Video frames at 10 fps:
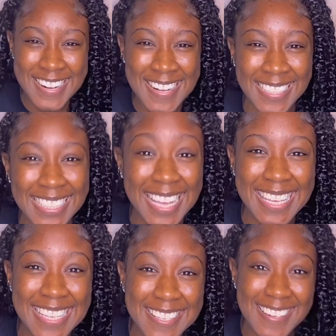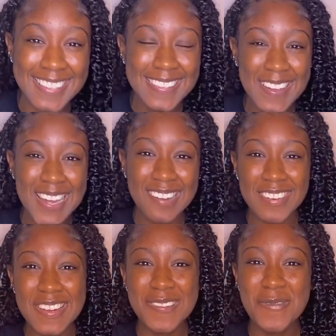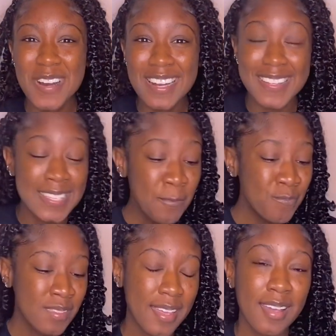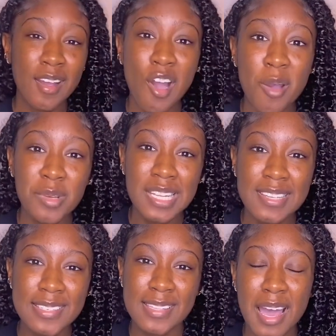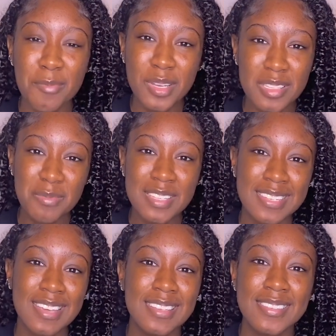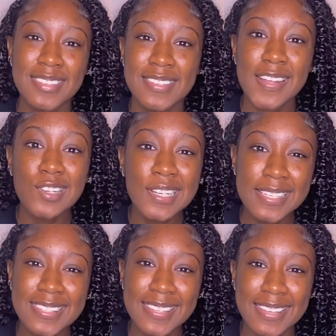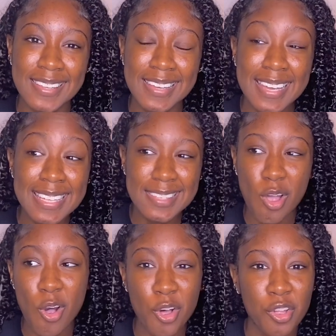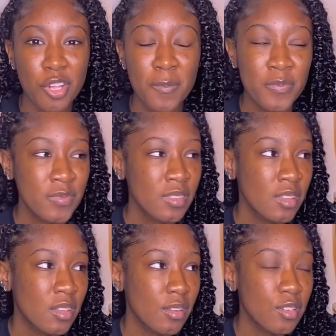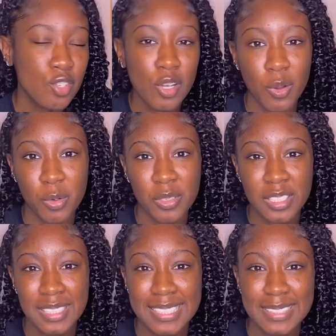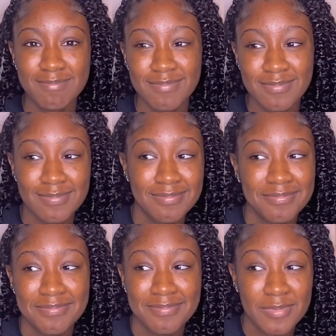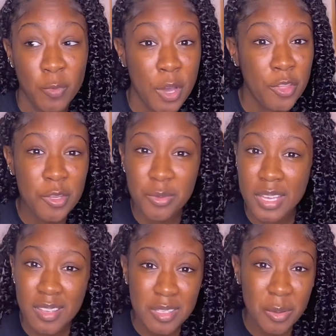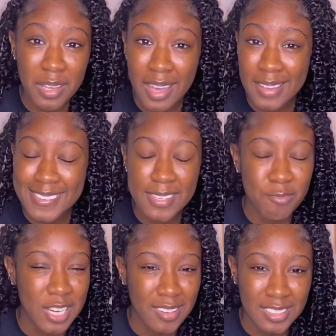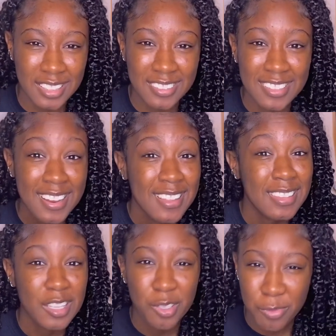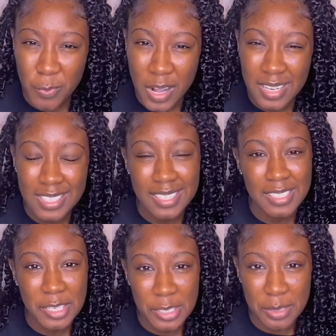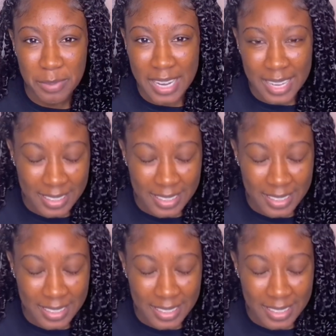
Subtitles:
Like, he's gonna say whatever he wants. And comedy is not meant to be taken seriously. It's all a joke. Whether you think it's okay is subjective. Thank you for watching. Goodbye.